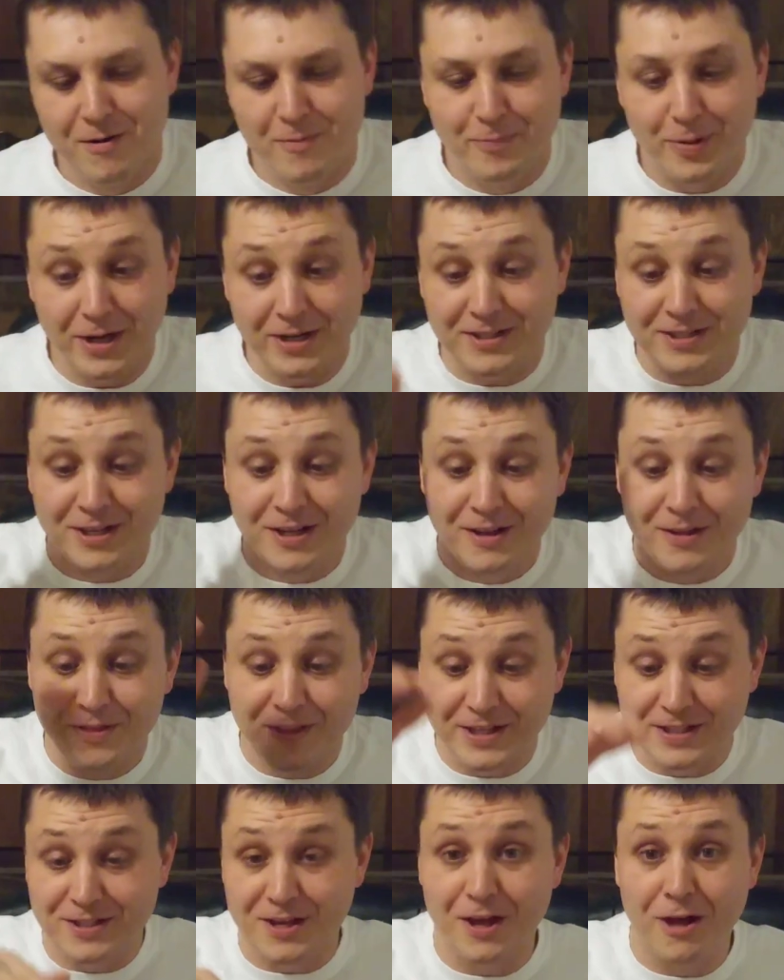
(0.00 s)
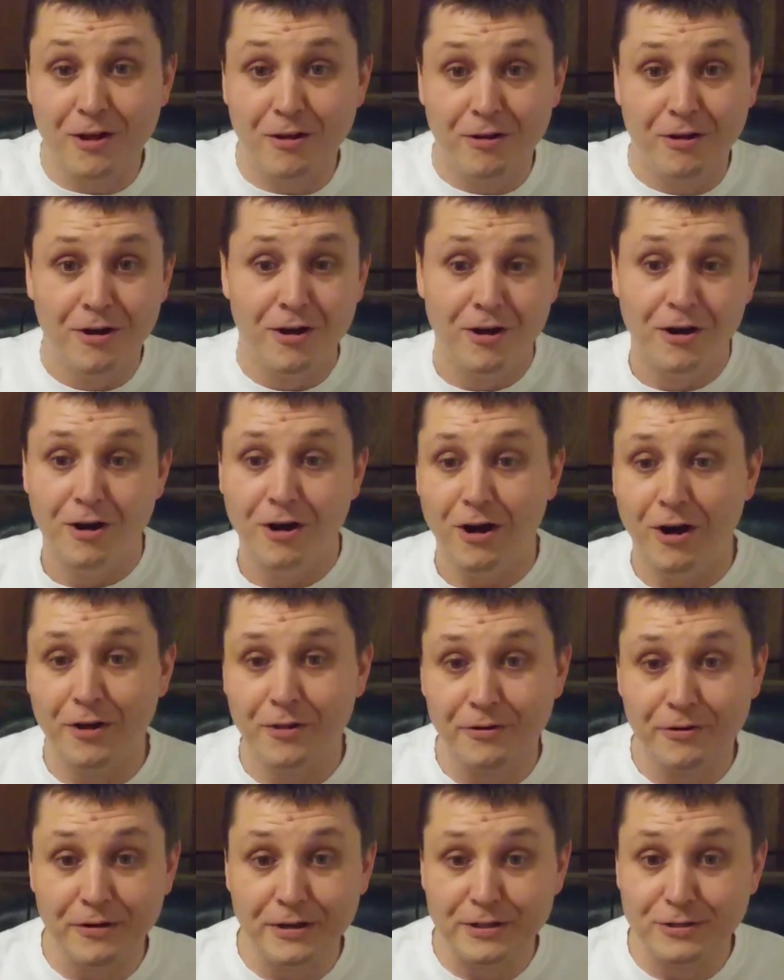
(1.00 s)
But they sell
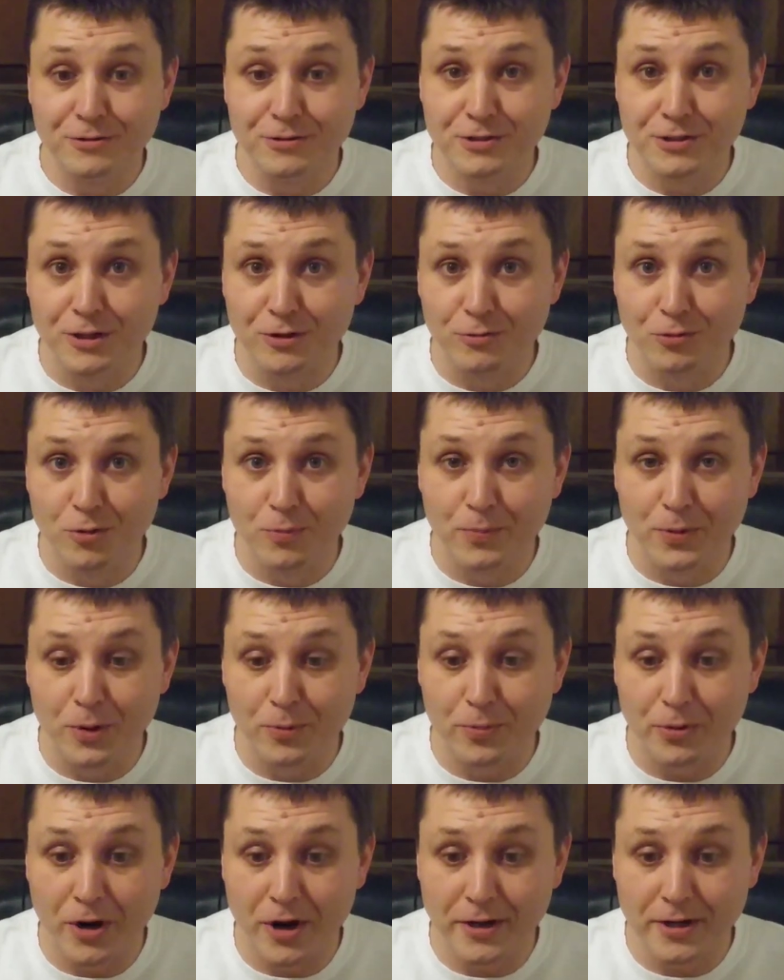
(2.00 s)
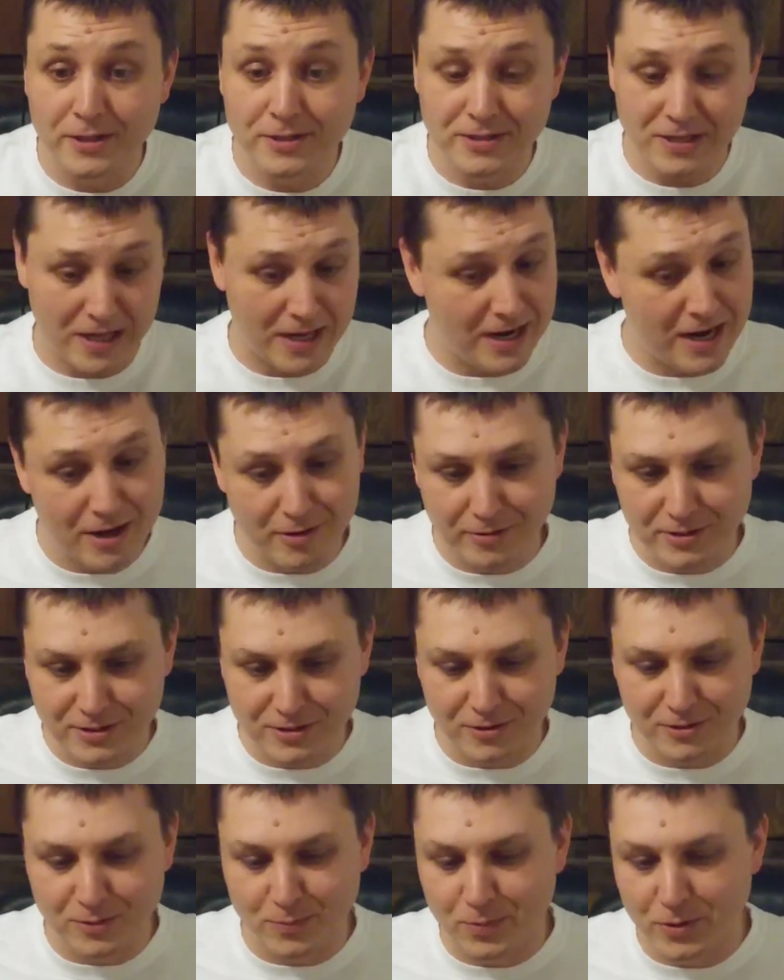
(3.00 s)
other interesting root beer products, and now I
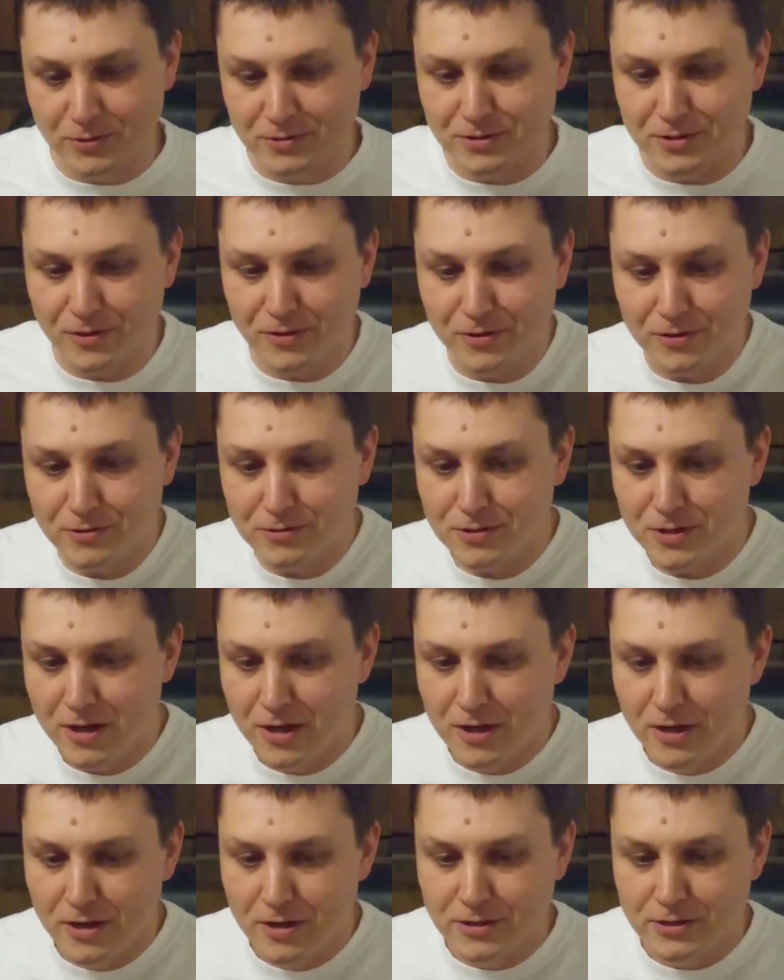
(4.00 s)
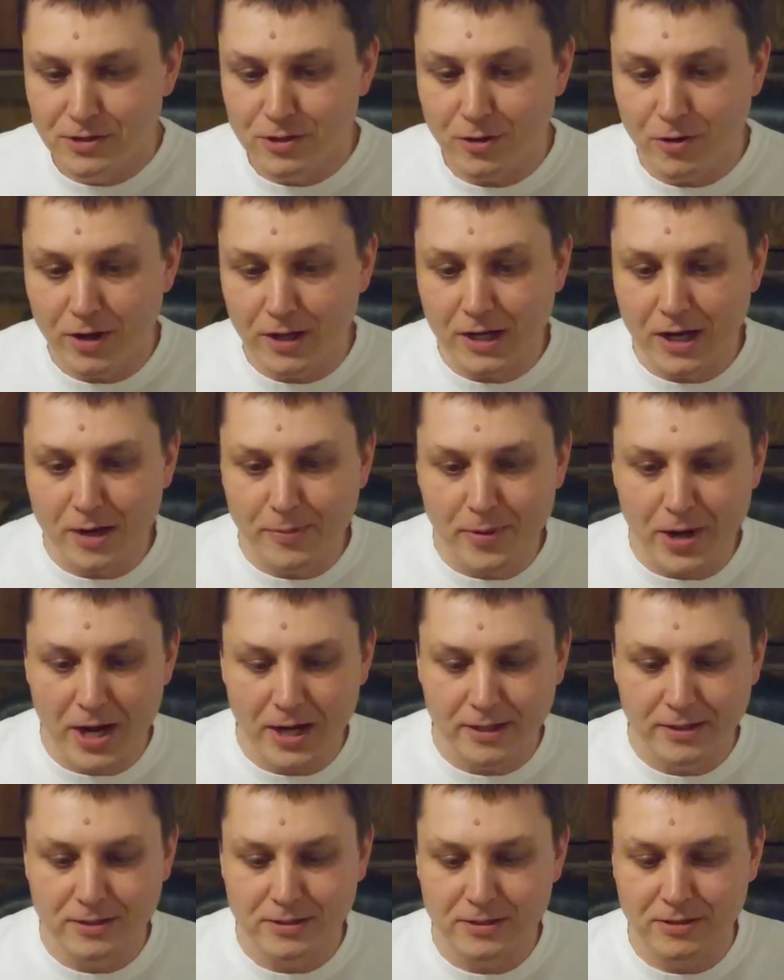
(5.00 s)
start to post on those, so I got a
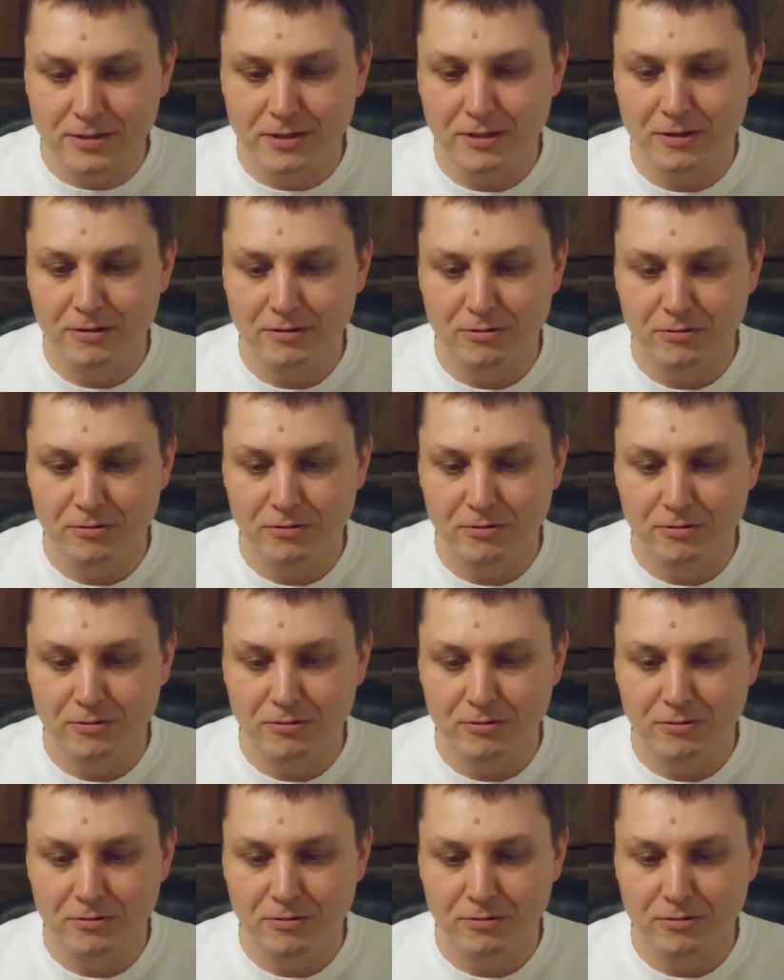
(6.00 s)
box.